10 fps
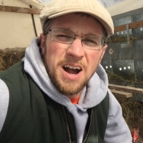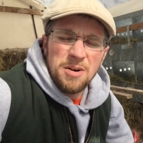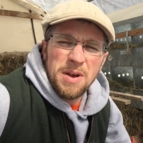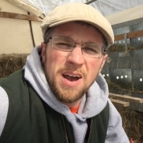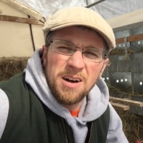
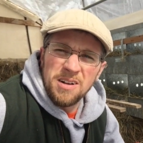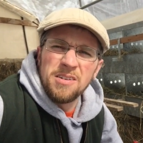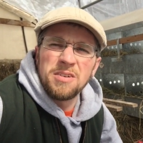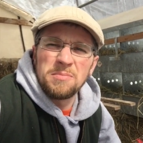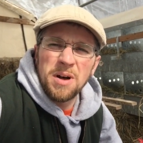I'm Al
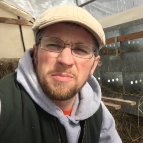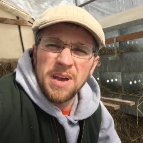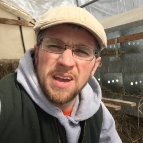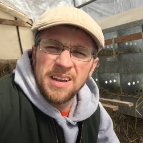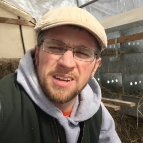from
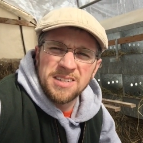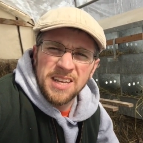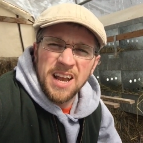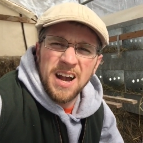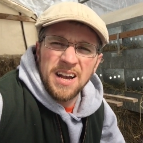Lumnah
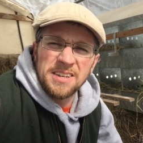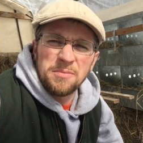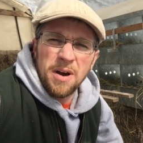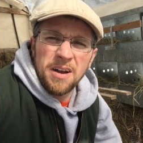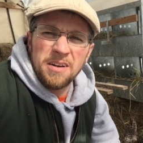Acres, a guide
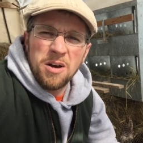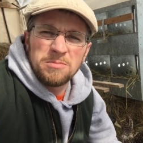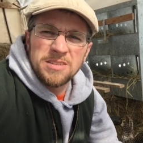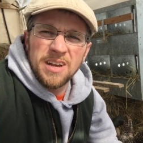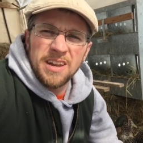to modern
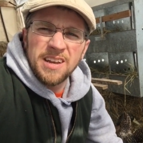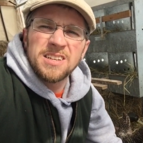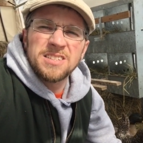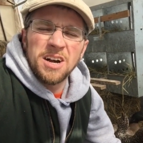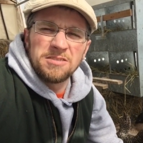homesteading,
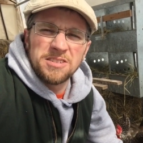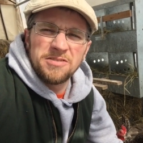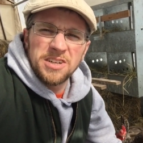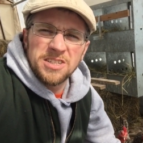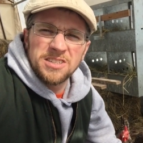
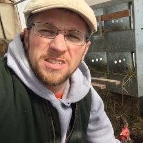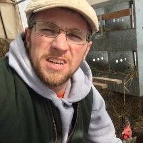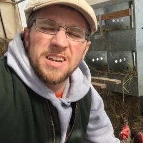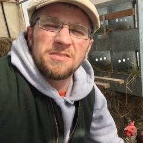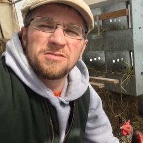
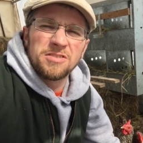self-sufficiency, and